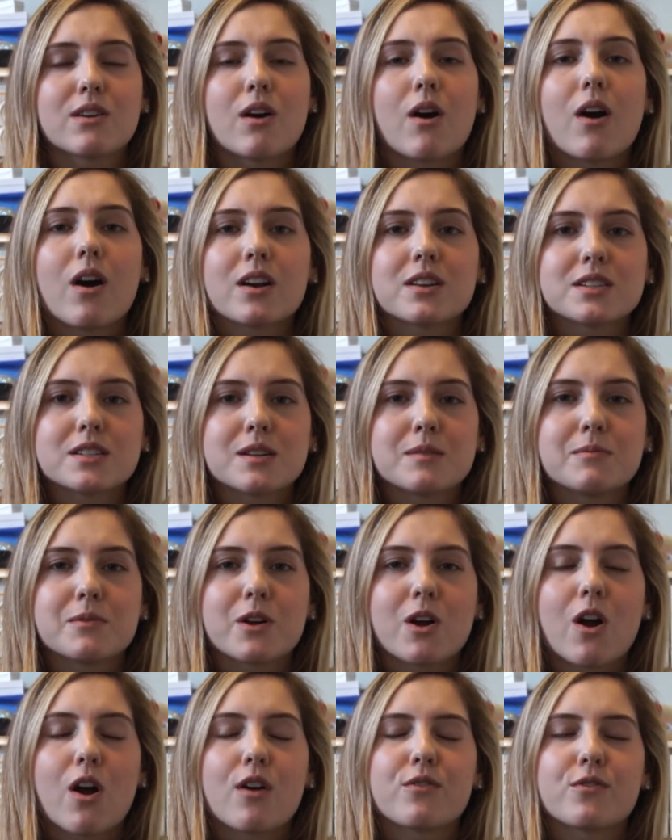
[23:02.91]
awesome. They're
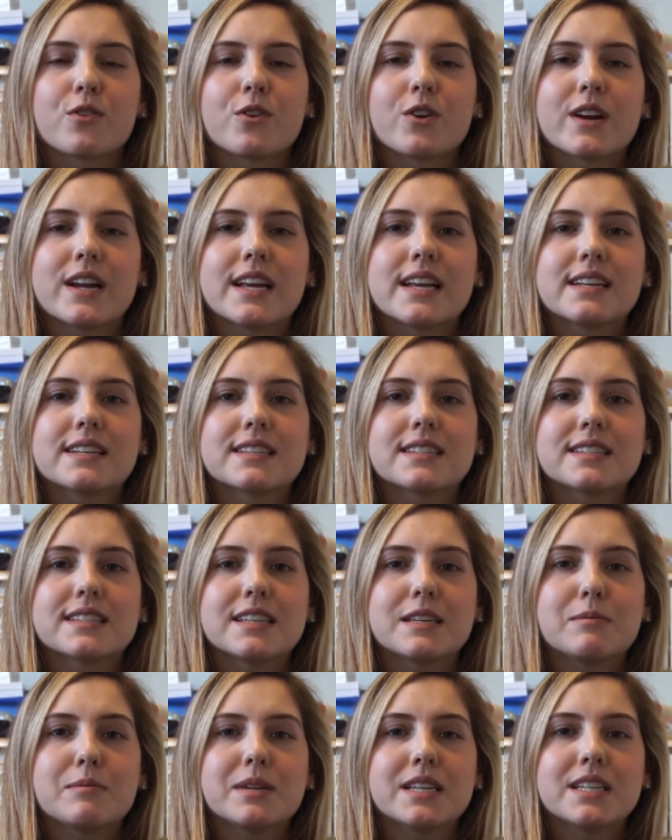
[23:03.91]
offering
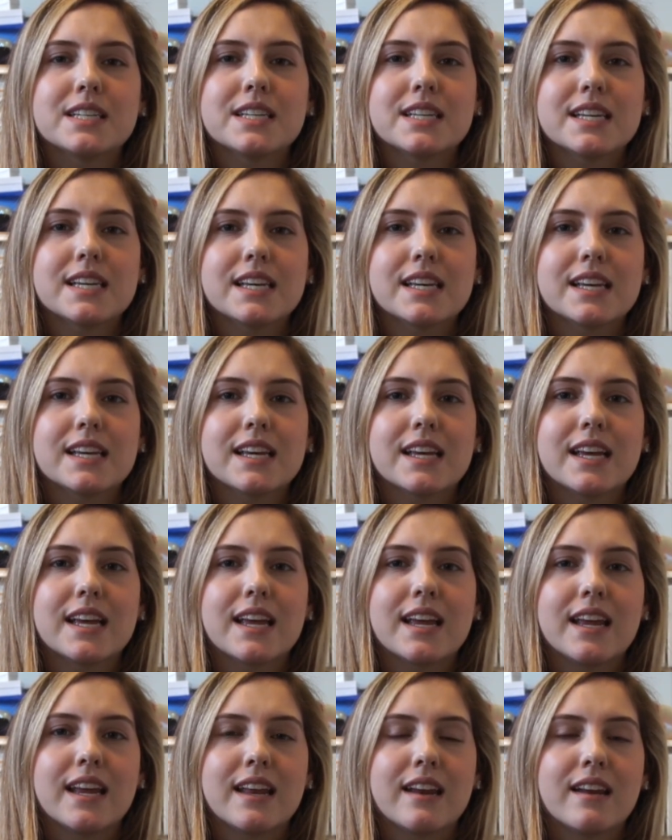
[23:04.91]
CBD
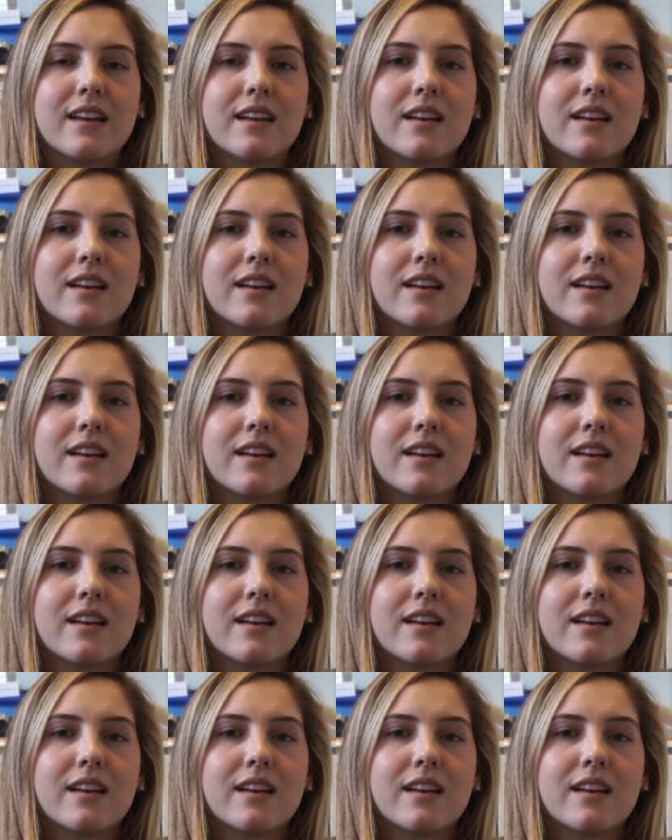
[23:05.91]
in